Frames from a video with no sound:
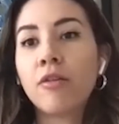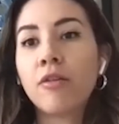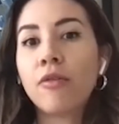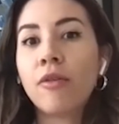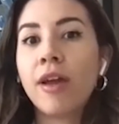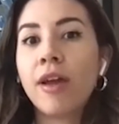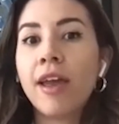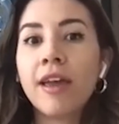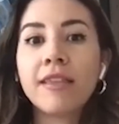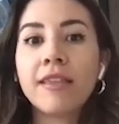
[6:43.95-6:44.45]

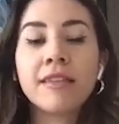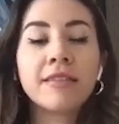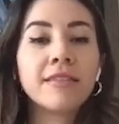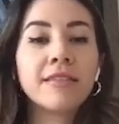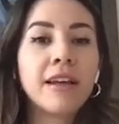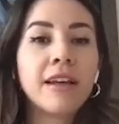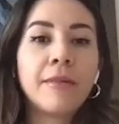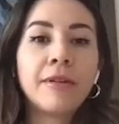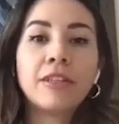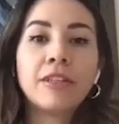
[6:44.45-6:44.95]
okay, this
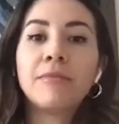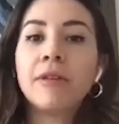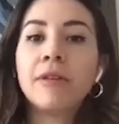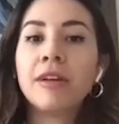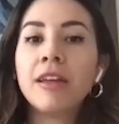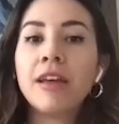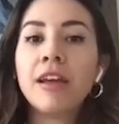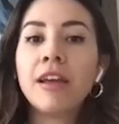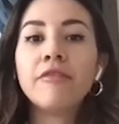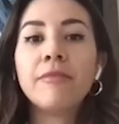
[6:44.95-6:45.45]
is how much
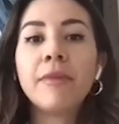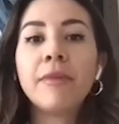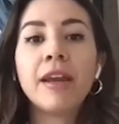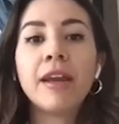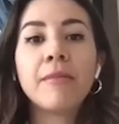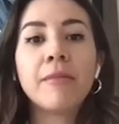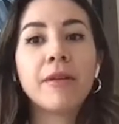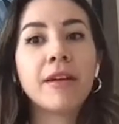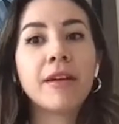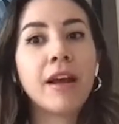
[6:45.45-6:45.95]
money I've
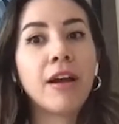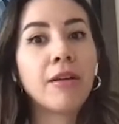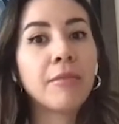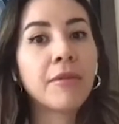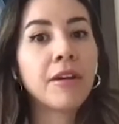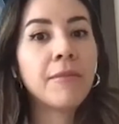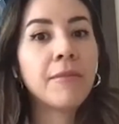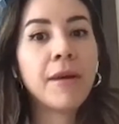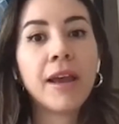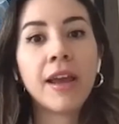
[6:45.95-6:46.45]
made, but now I'm
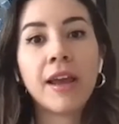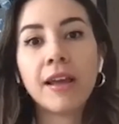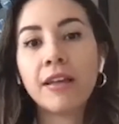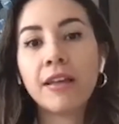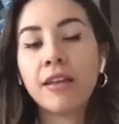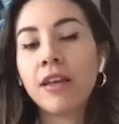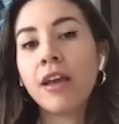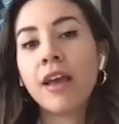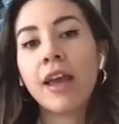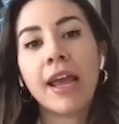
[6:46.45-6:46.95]
going to pay